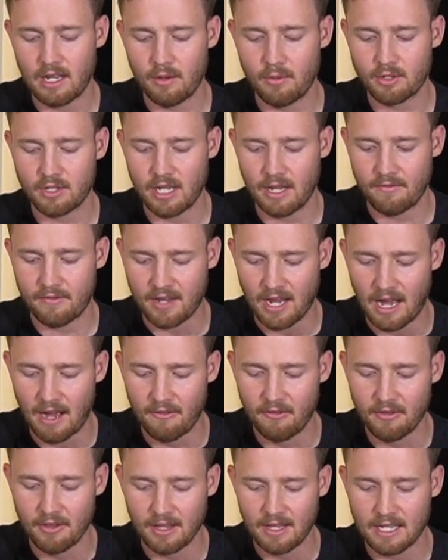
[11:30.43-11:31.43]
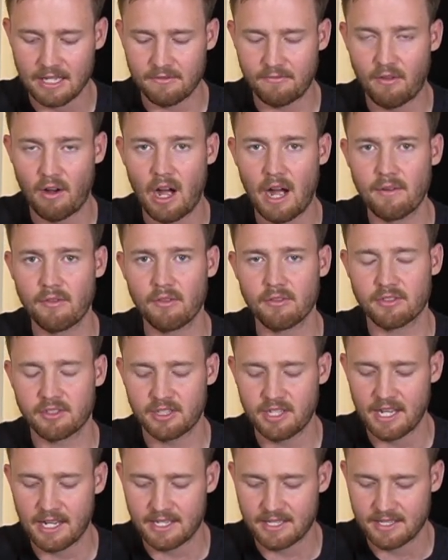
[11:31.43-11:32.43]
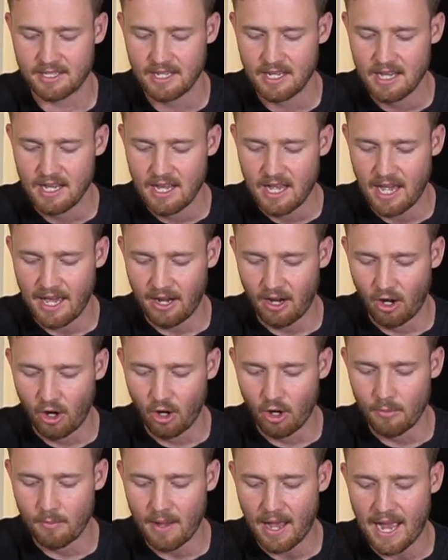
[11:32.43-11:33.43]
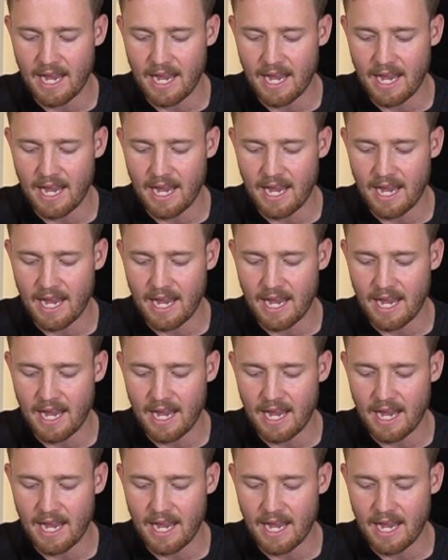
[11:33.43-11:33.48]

which they've covered the last 5 of 6 at home.